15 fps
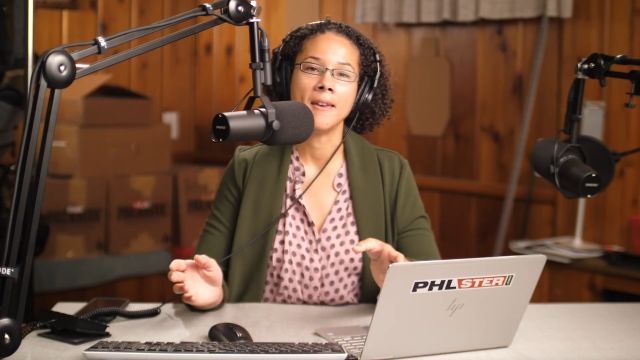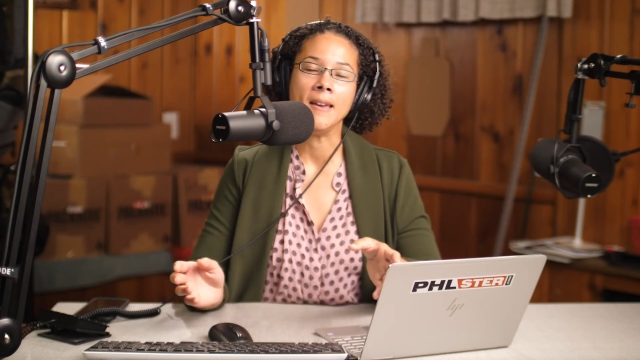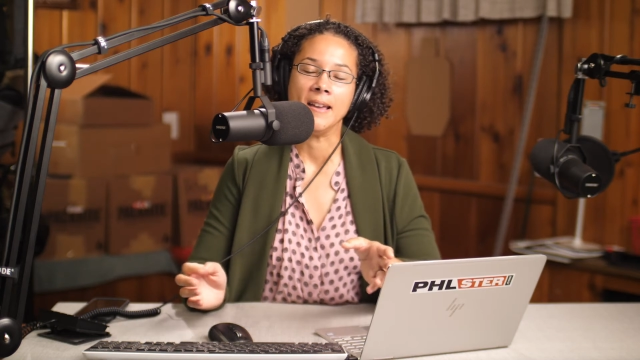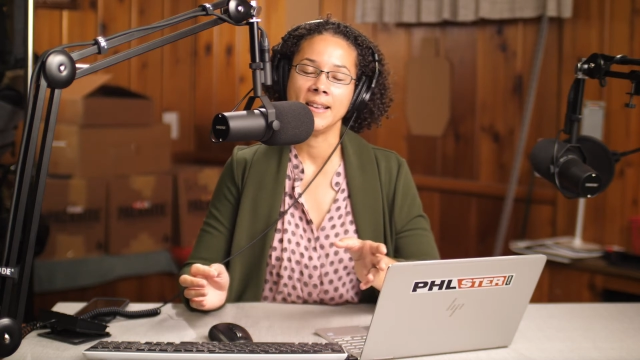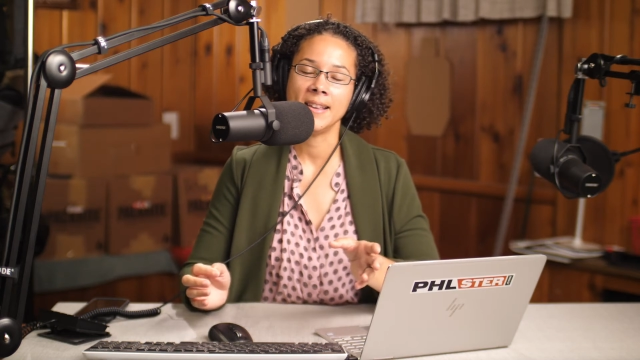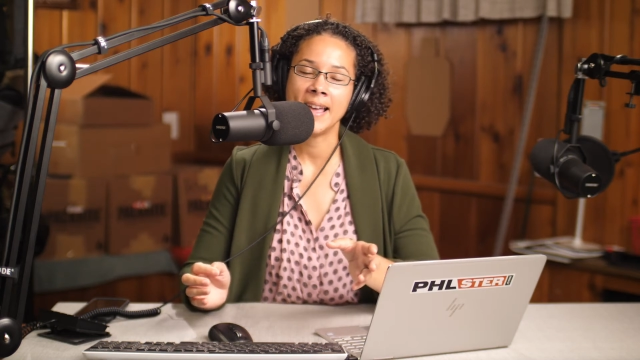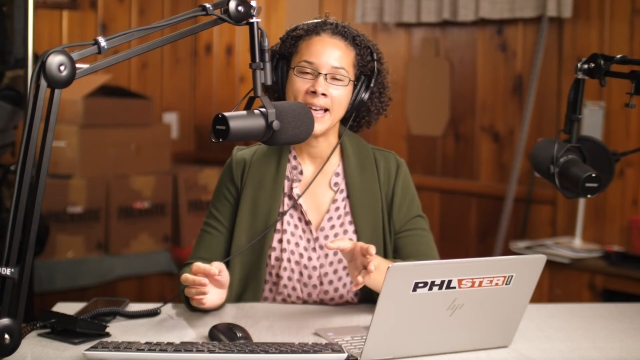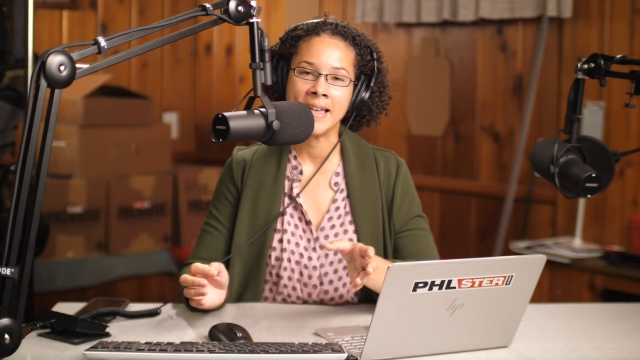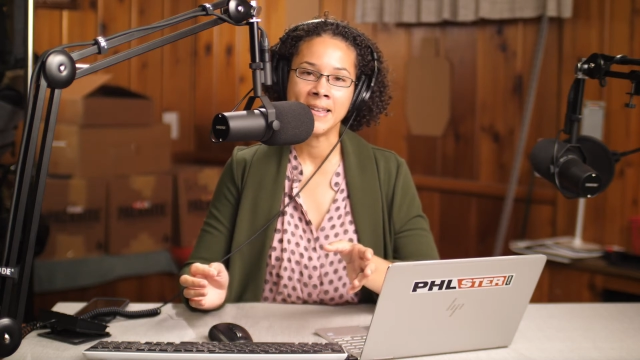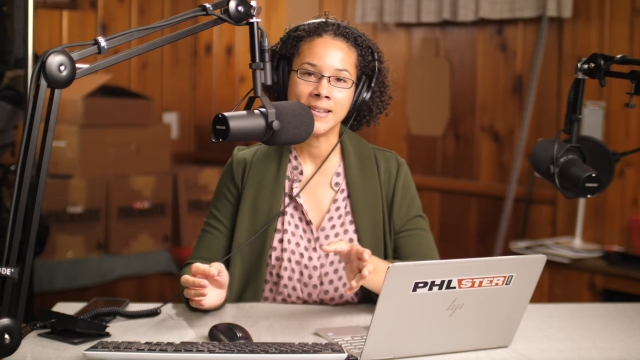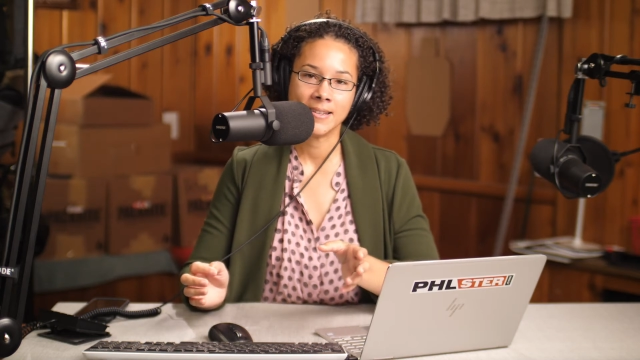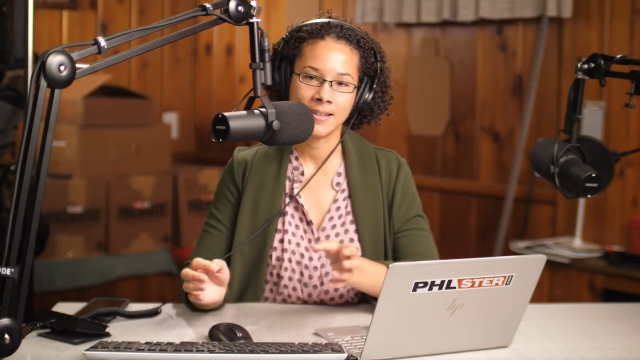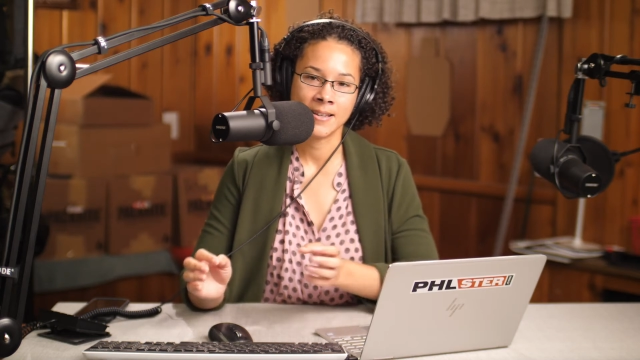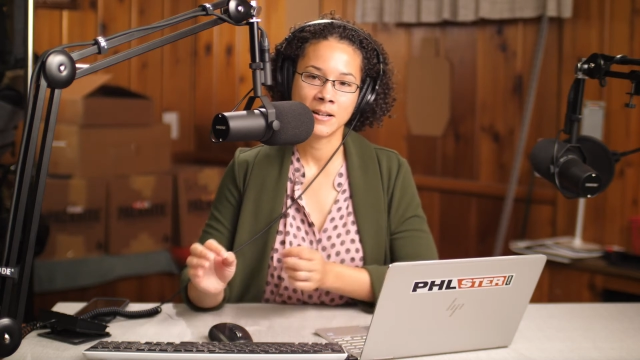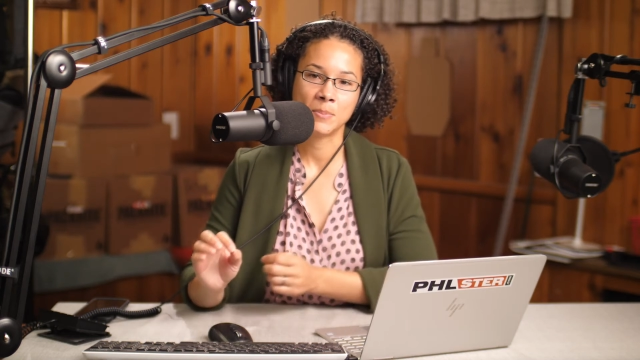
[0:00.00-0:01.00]
yet
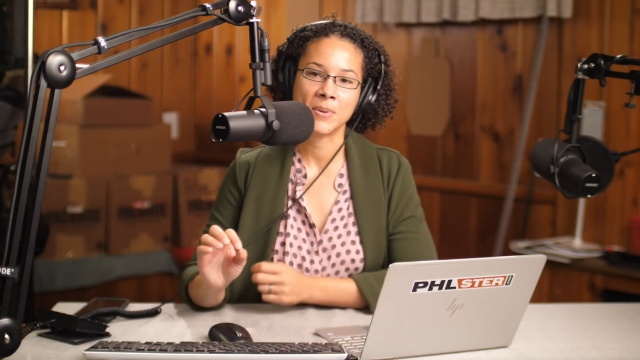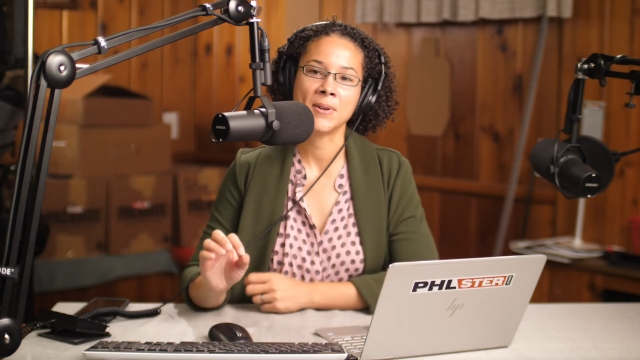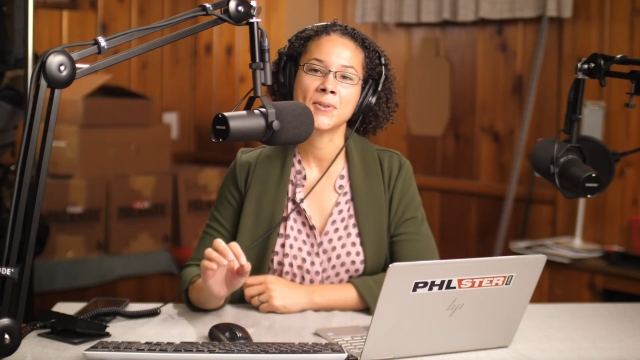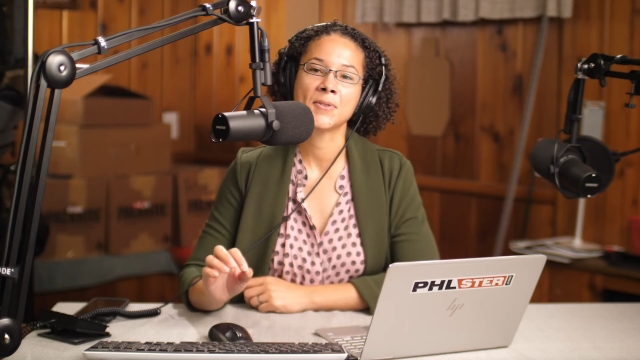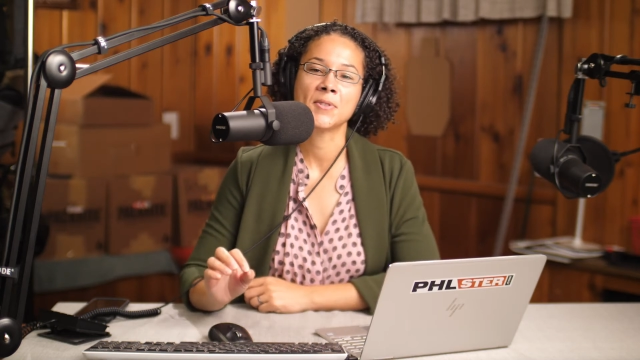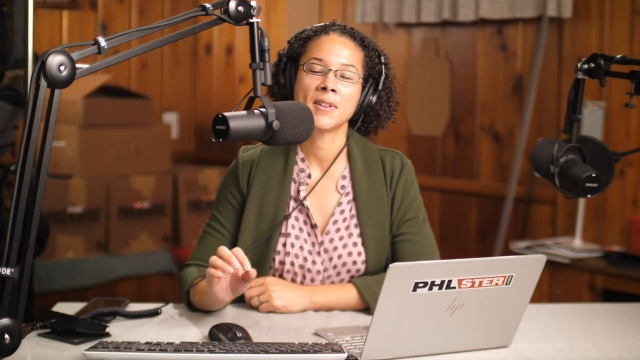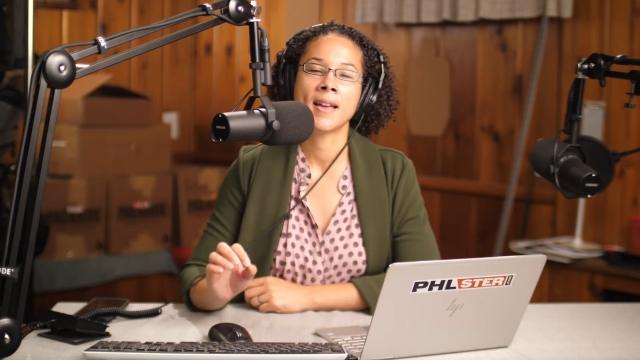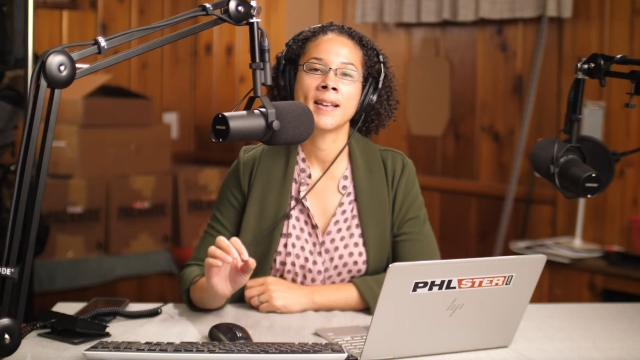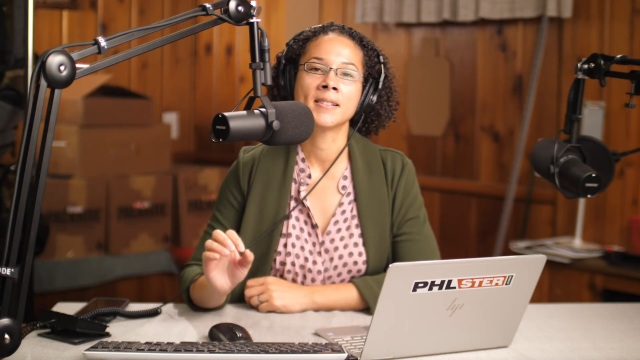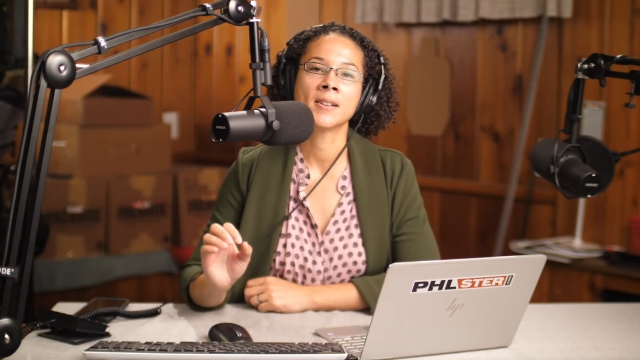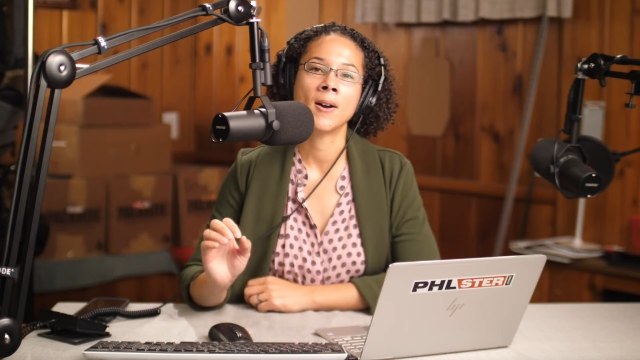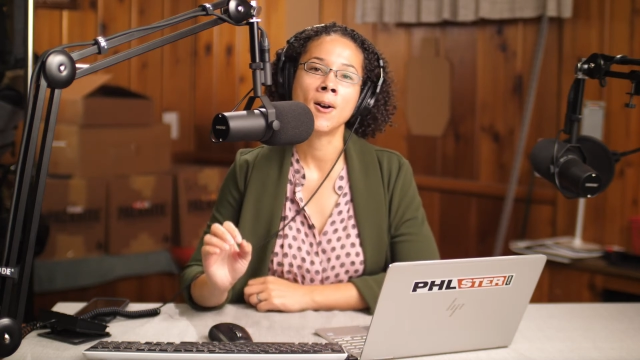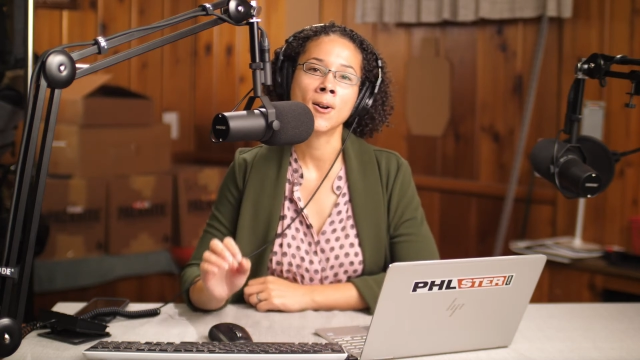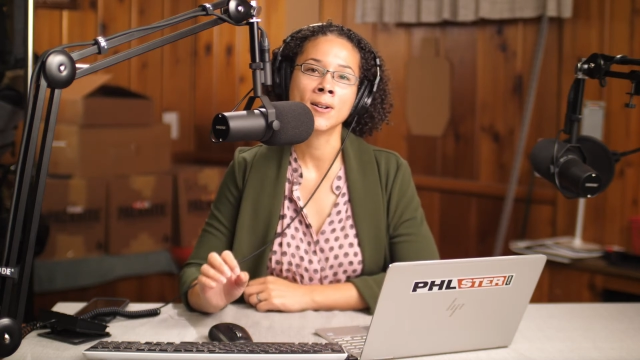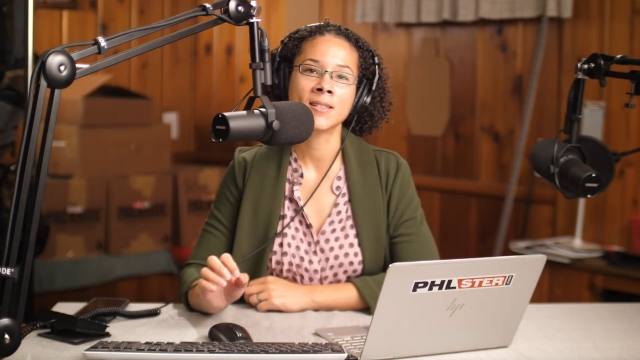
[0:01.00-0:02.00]
it appears as a
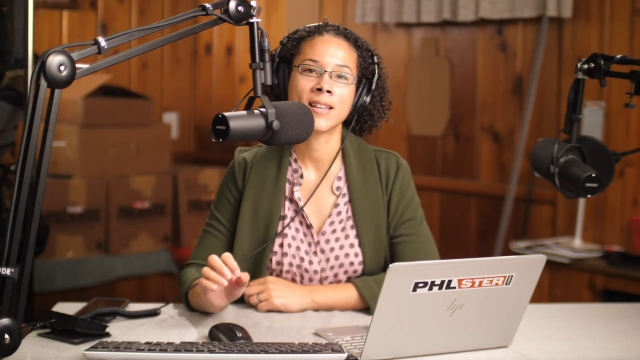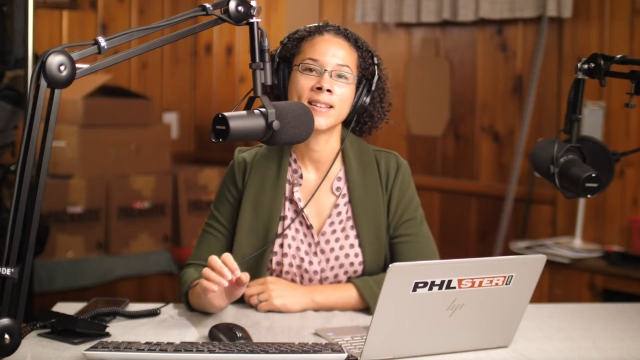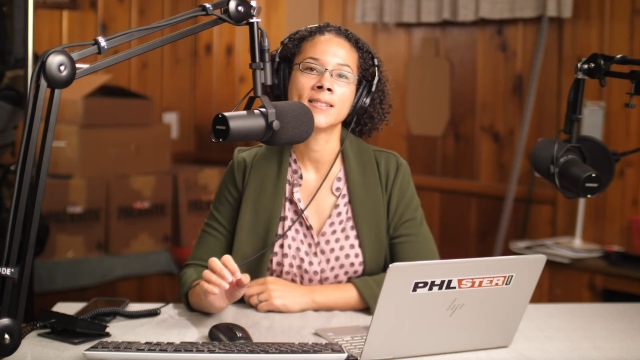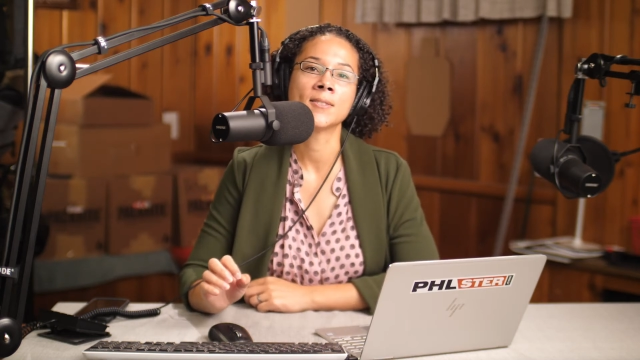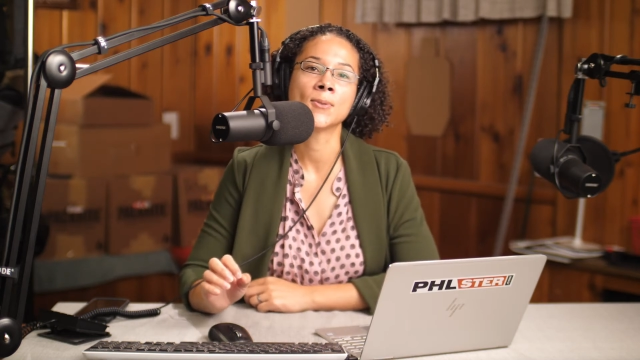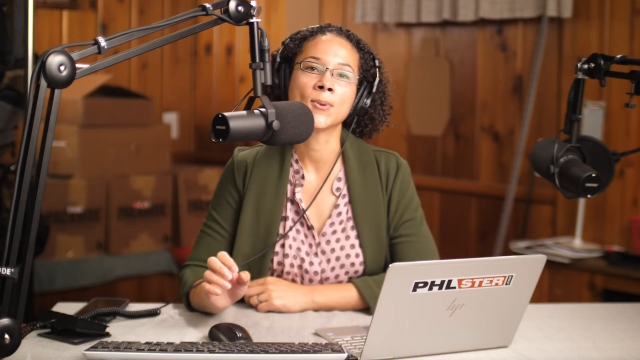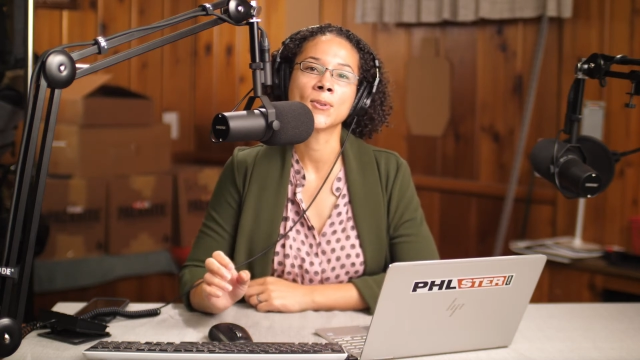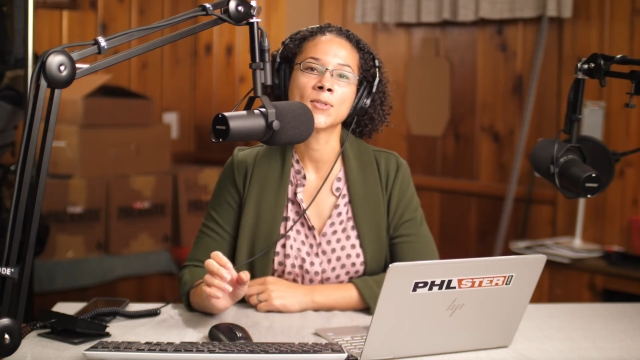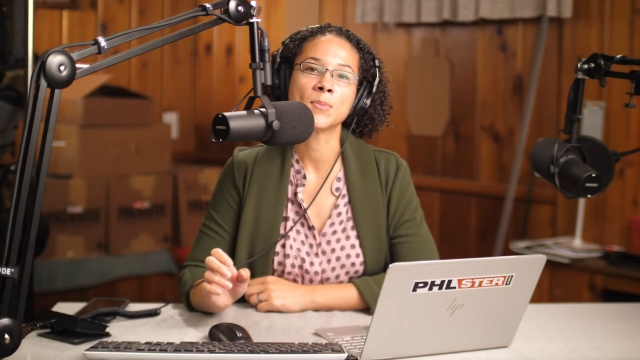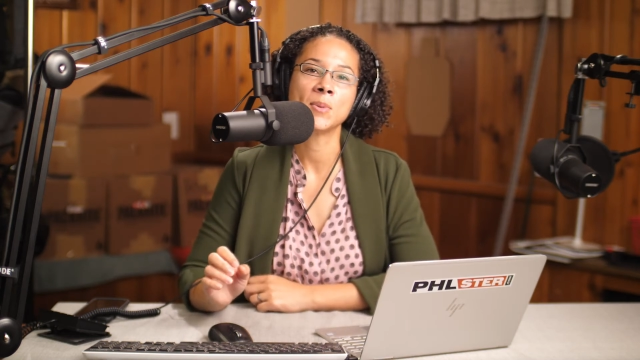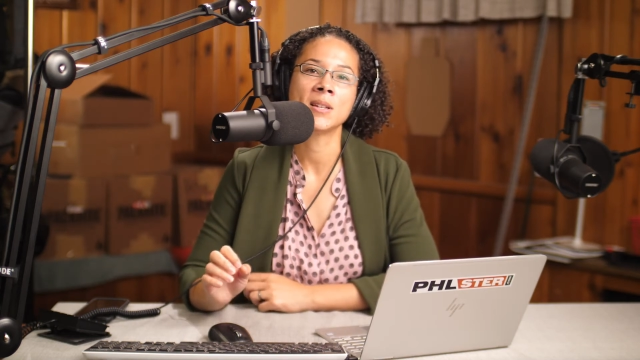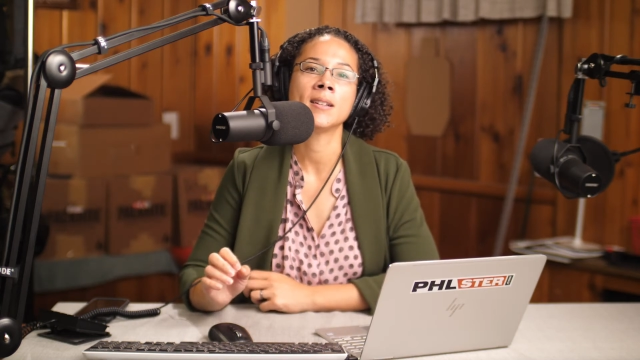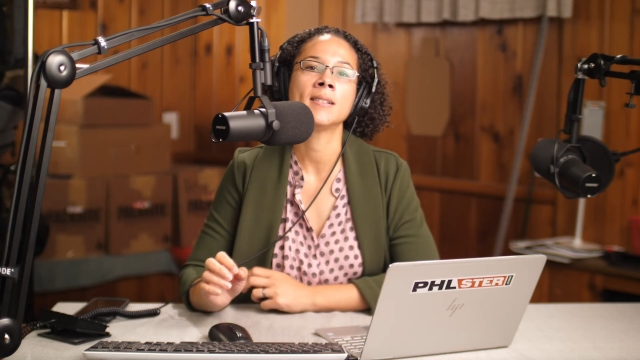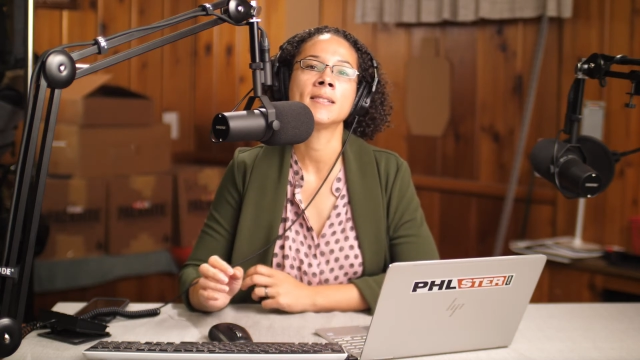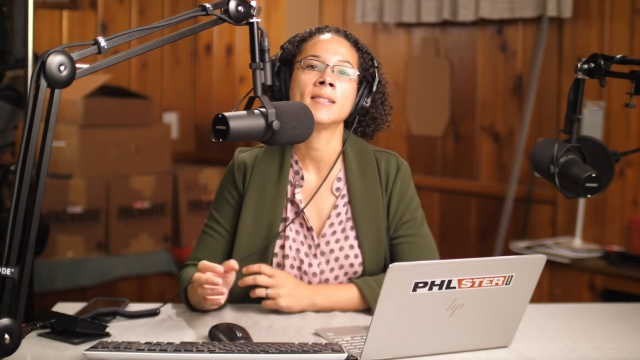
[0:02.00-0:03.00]
hard light source
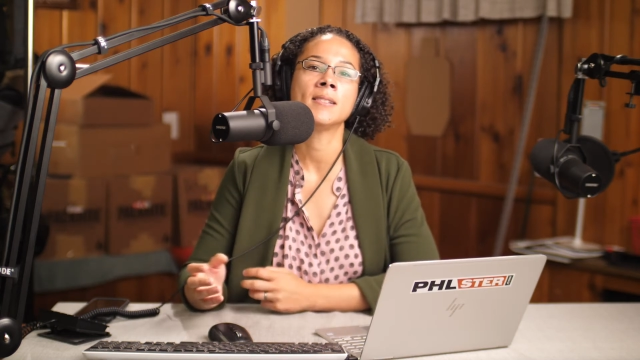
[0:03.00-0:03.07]
because